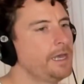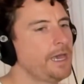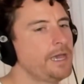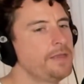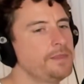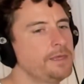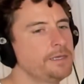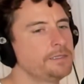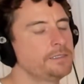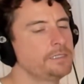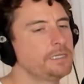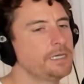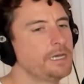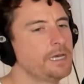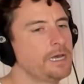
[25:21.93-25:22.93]
And there's,
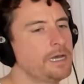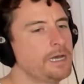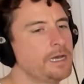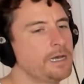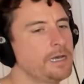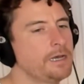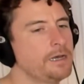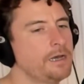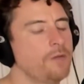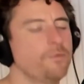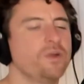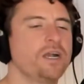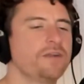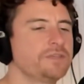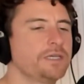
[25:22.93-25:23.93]
we
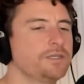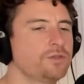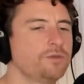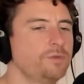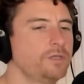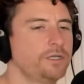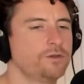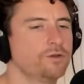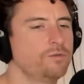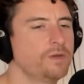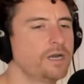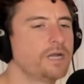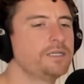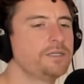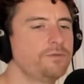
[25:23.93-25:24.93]
didn't have to get too political, but
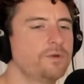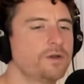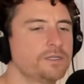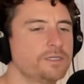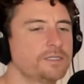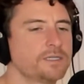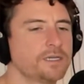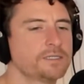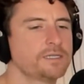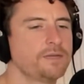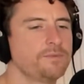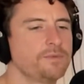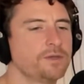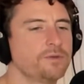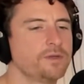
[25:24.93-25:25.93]
I did want to discuss
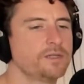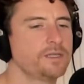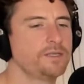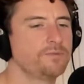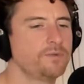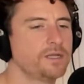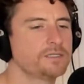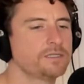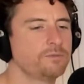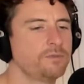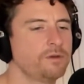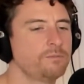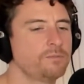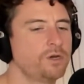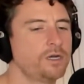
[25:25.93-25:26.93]
something quickly while it's on my
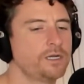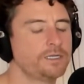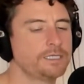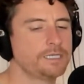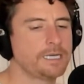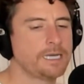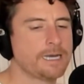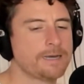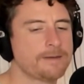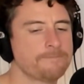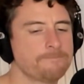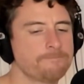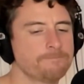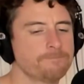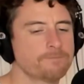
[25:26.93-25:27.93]
mind.
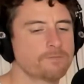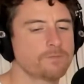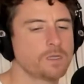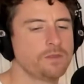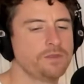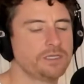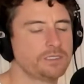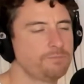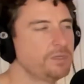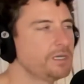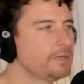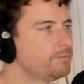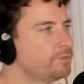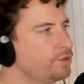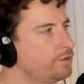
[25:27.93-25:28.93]
This
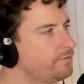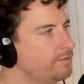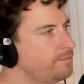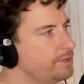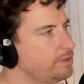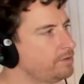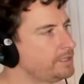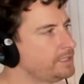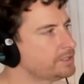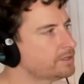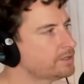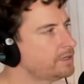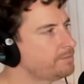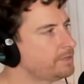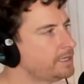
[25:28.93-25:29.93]
big, beautiful bill that he's
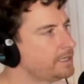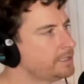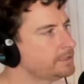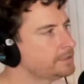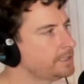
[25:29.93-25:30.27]
trying to pass.